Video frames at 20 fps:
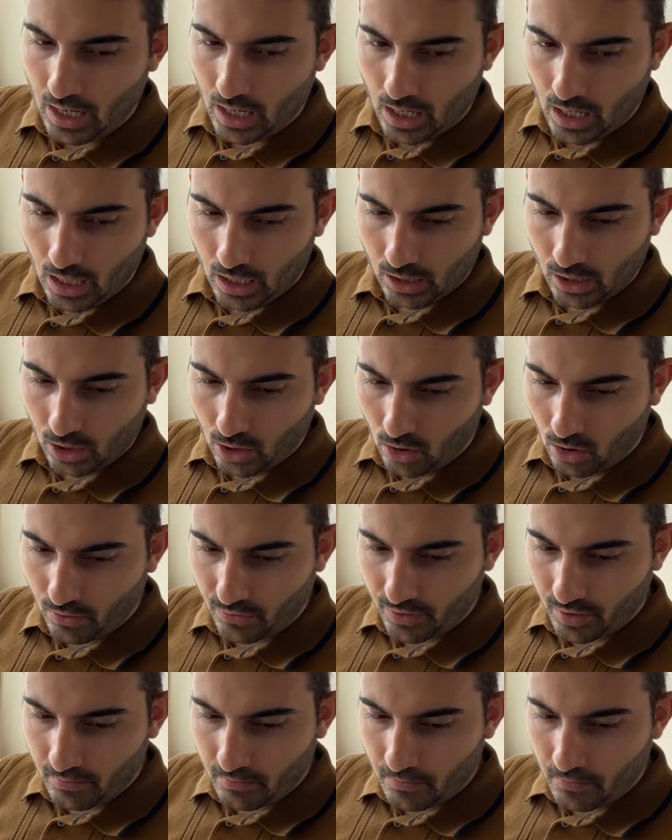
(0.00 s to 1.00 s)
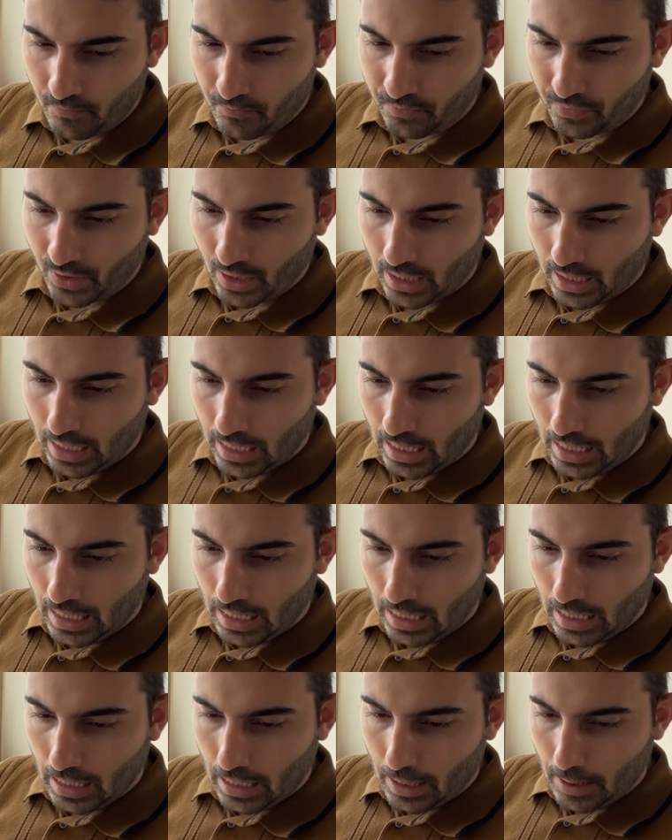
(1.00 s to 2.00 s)
a lot of
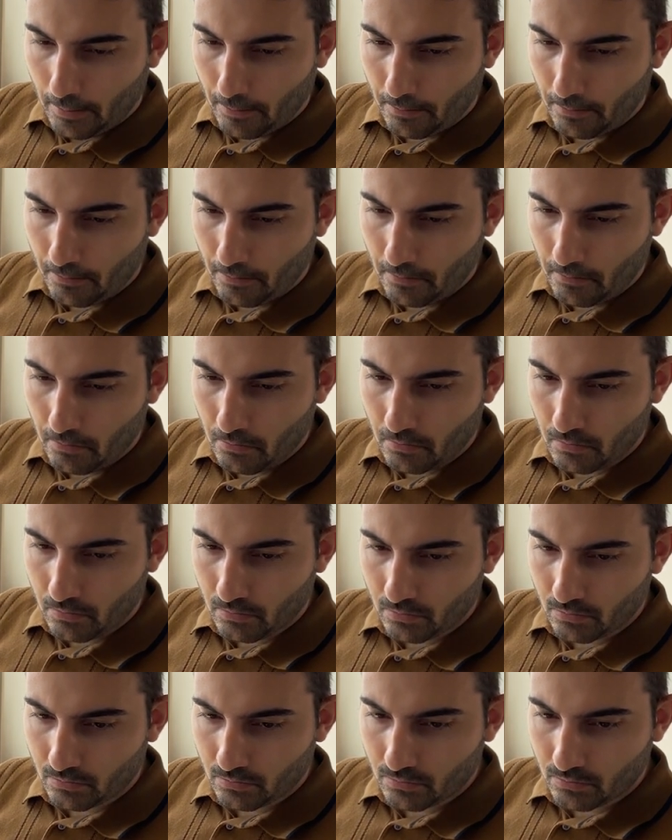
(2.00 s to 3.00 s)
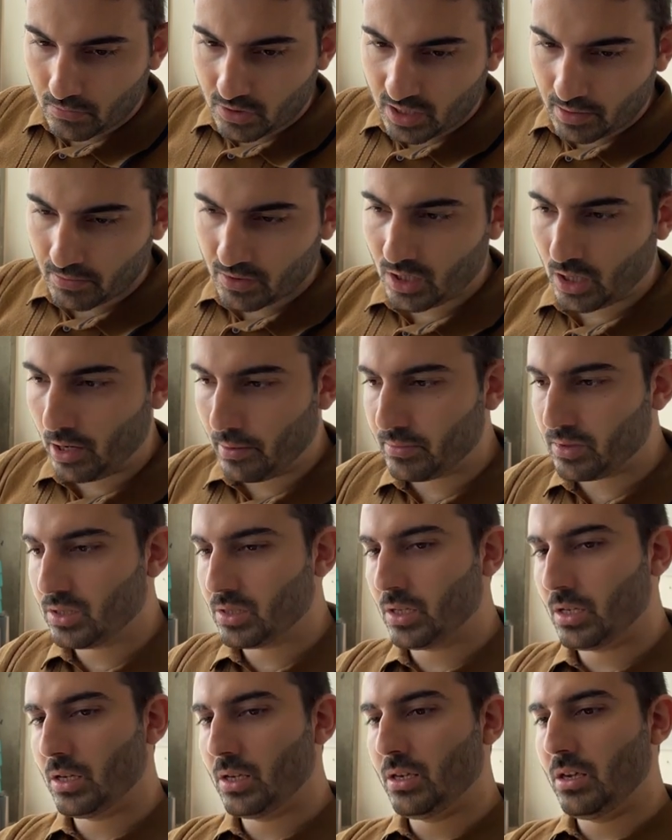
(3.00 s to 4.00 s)
them
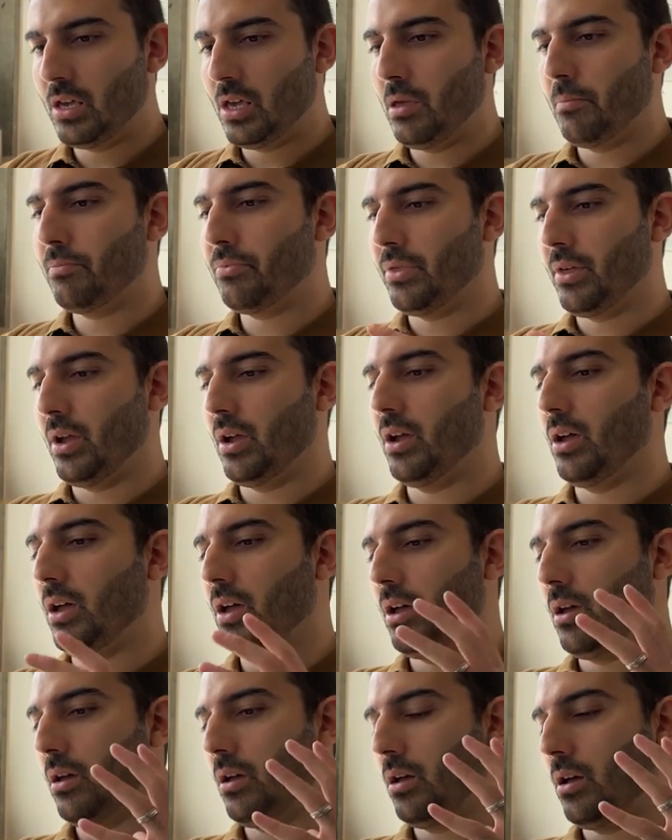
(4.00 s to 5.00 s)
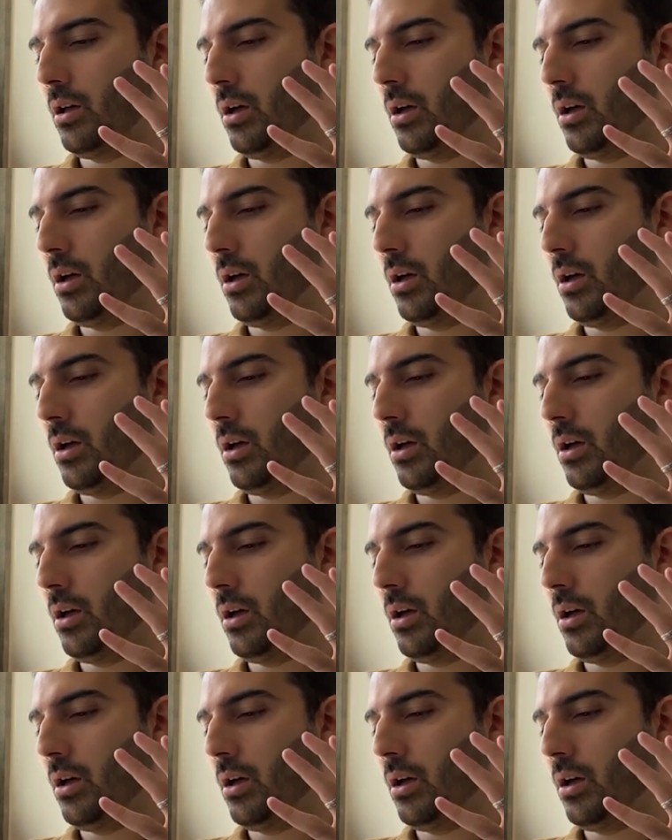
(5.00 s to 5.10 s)
sometimes keep their